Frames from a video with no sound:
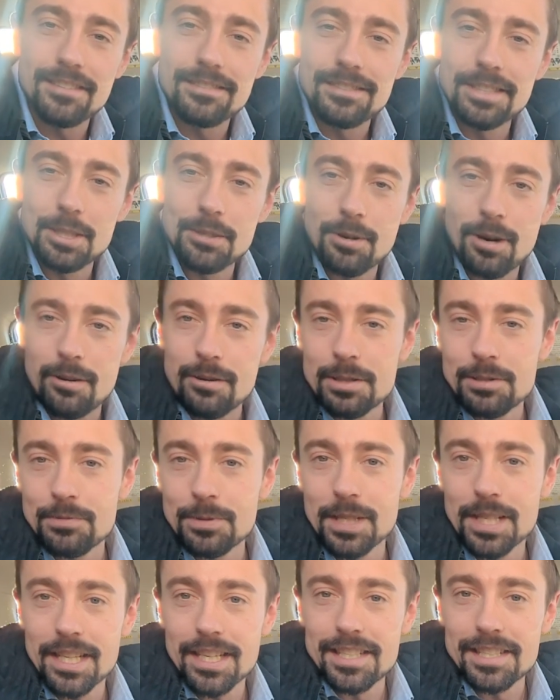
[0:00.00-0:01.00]
You always
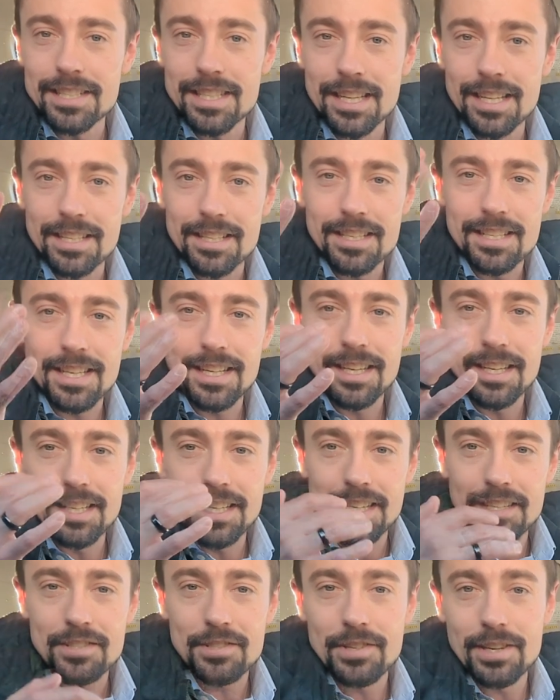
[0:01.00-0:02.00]
realize that uh,
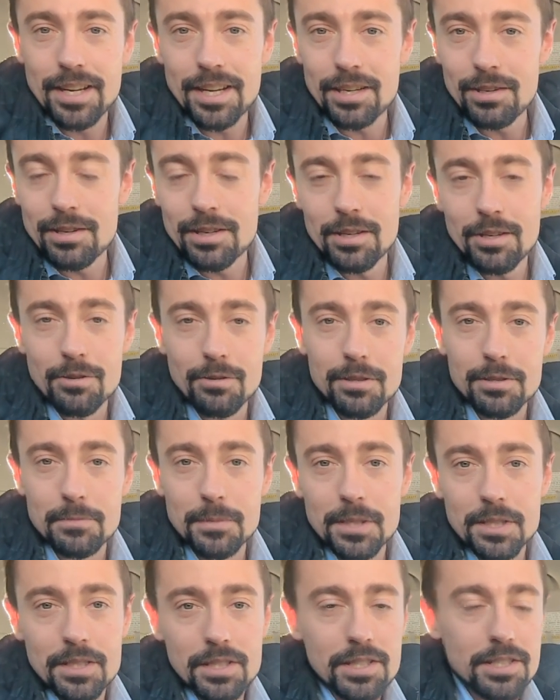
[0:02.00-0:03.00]
yesterday you didn't know as
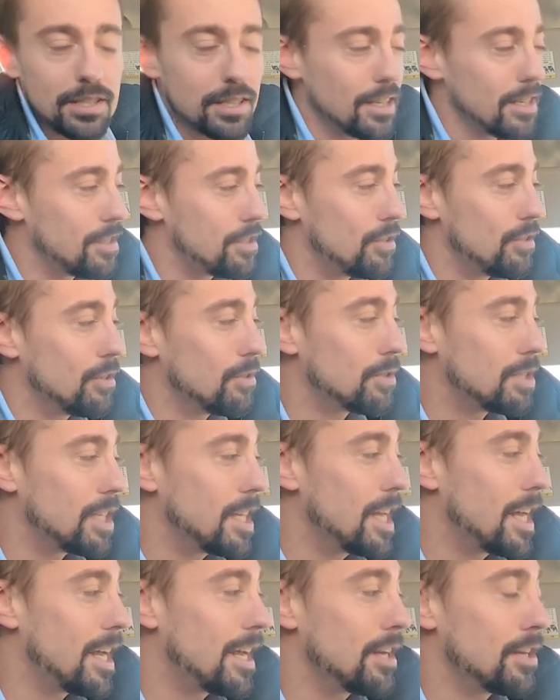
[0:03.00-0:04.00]
much as you know
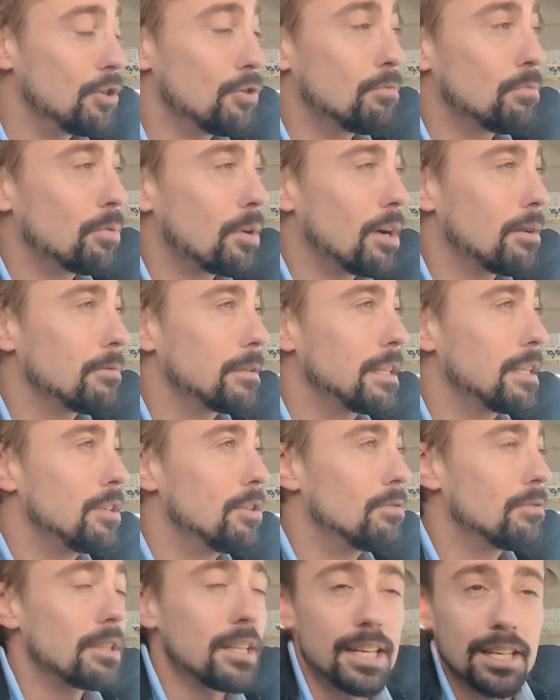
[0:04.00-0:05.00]
today, and you'll probably
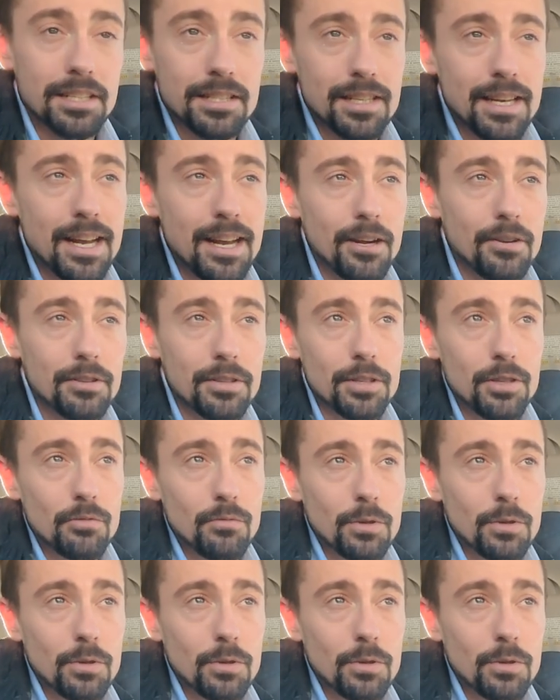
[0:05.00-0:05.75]
know less now than you